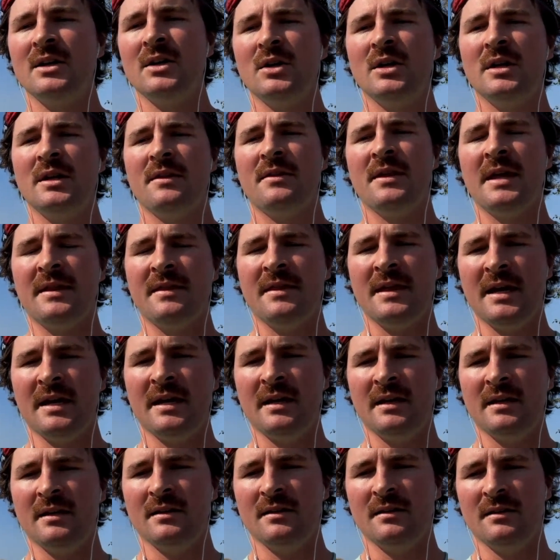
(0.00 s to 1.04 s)
then
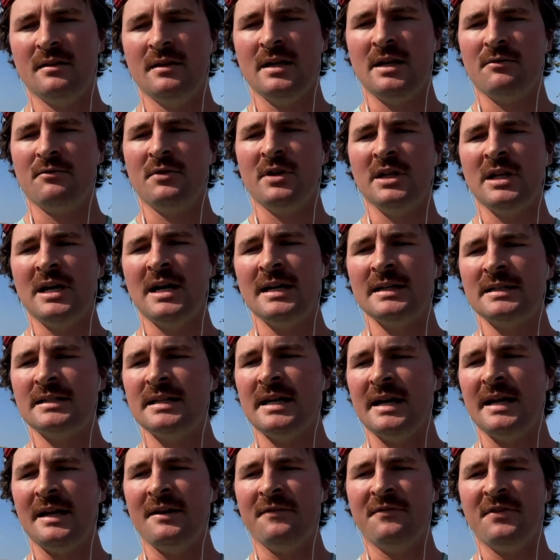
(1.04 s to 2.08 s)
they realized
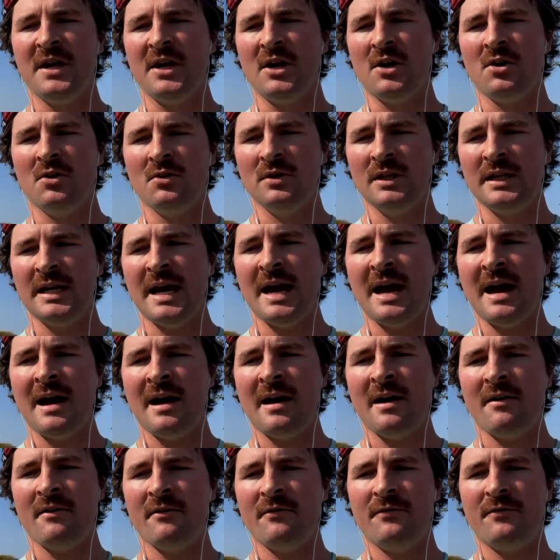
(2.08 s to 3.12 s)
that if they only
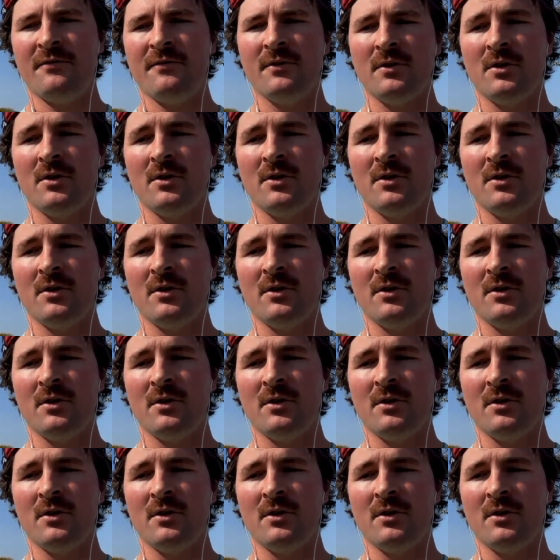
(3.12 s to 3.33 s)
have